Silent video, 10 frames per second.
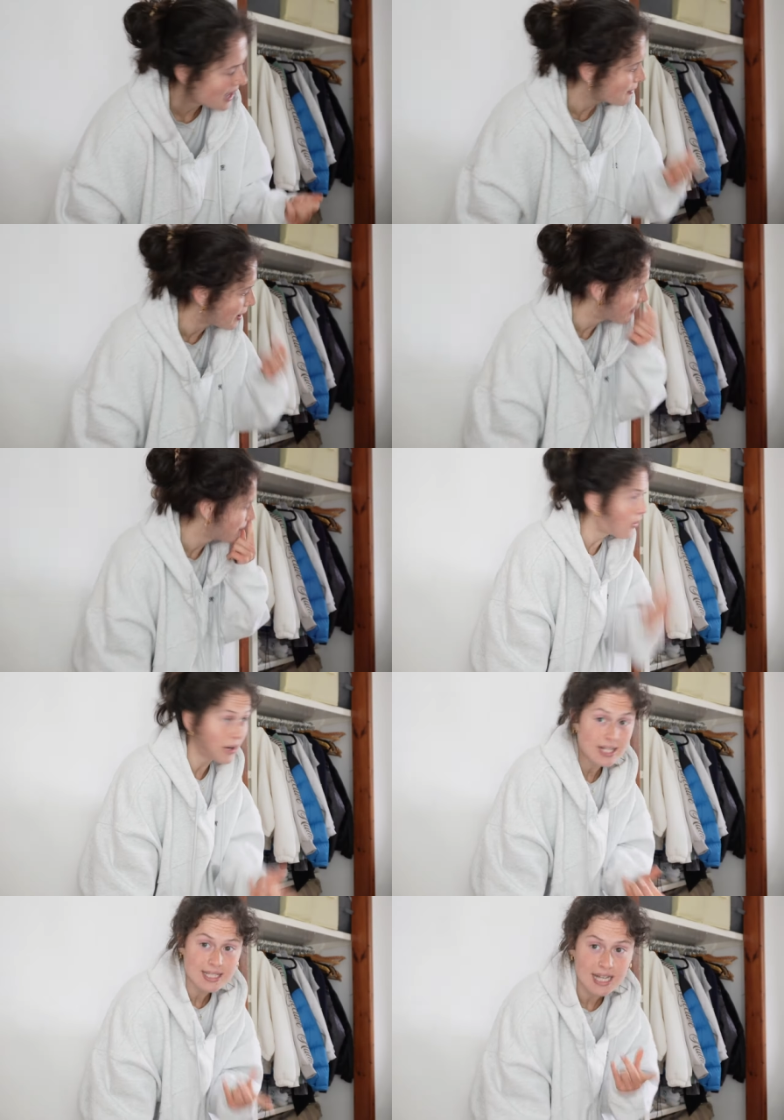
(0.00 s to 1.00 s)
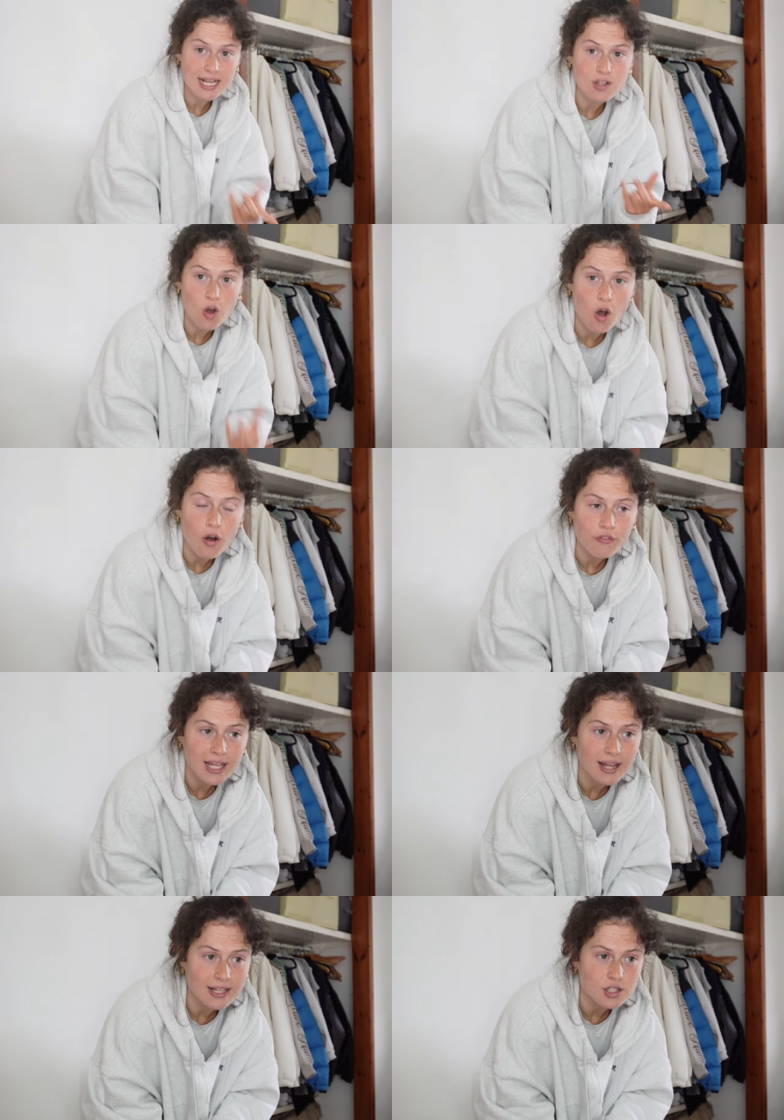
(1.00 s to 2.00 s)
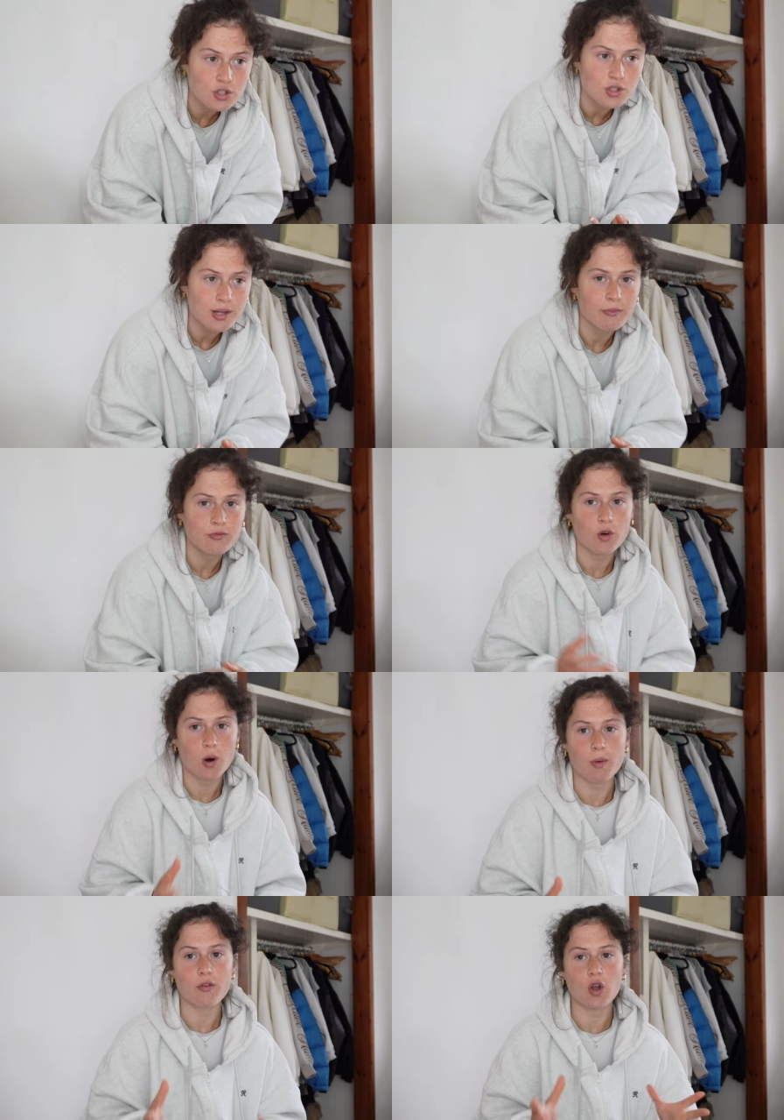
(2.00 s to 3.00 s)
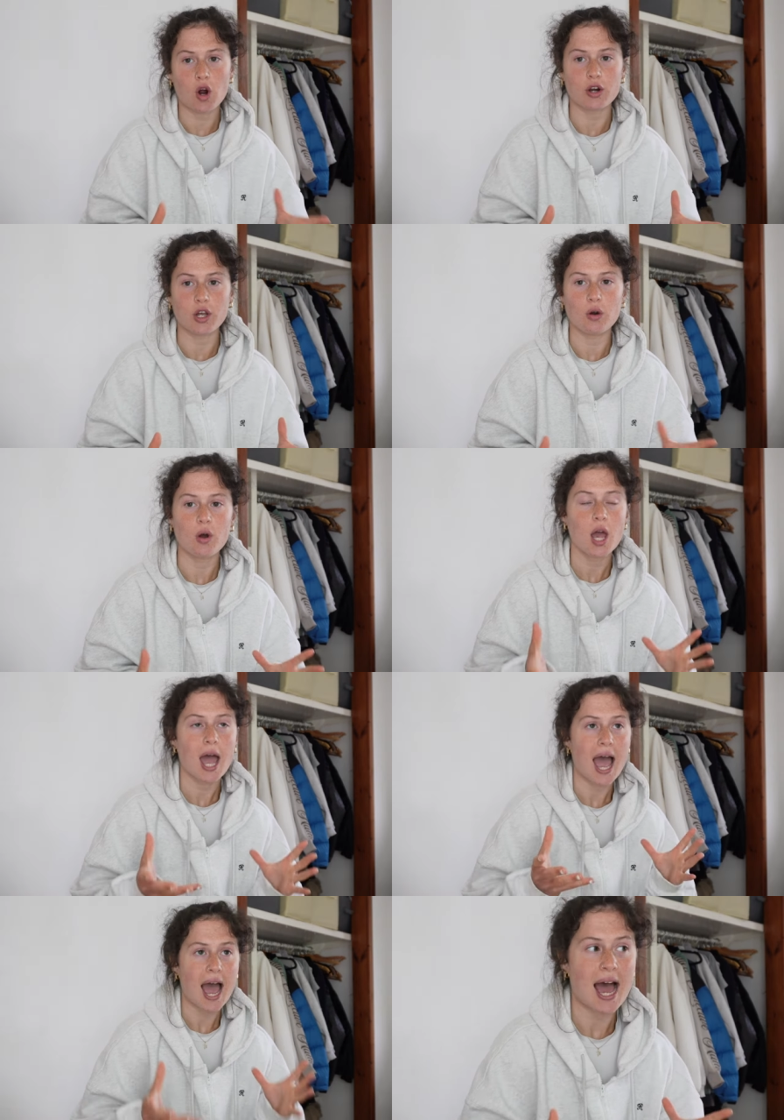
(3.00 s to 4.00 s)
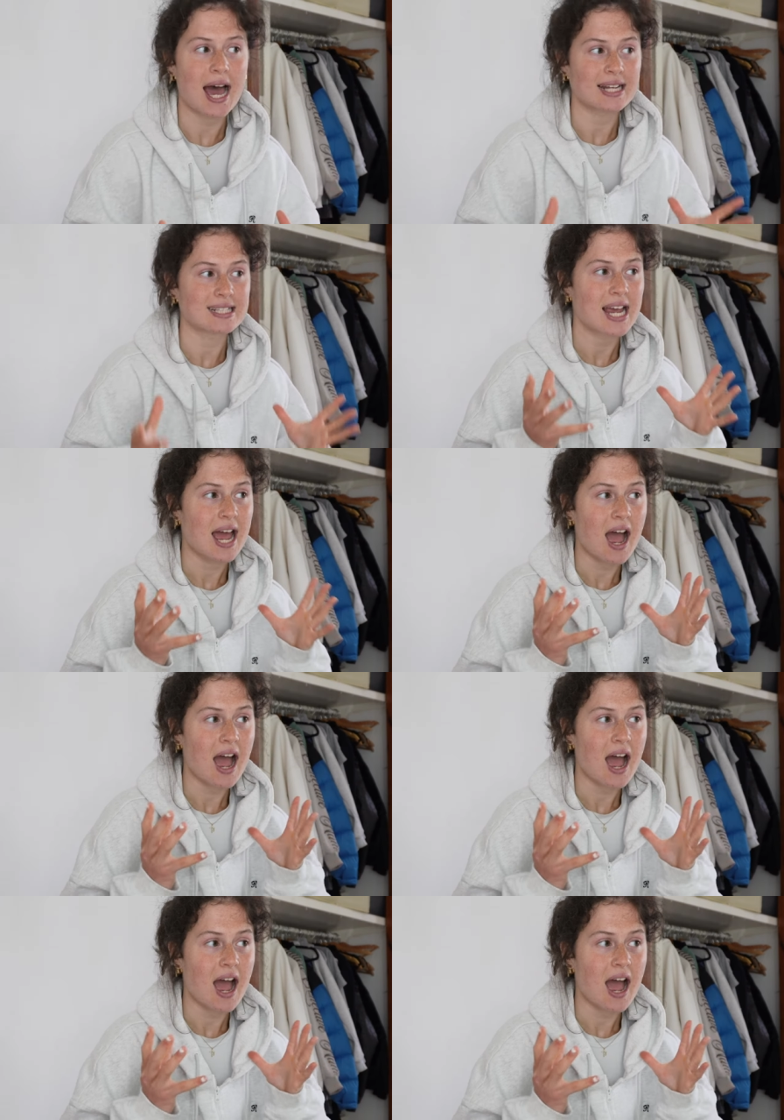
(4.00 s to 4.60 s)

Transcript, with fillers: Anyway, on his days off, he likes to do some form of cardio. And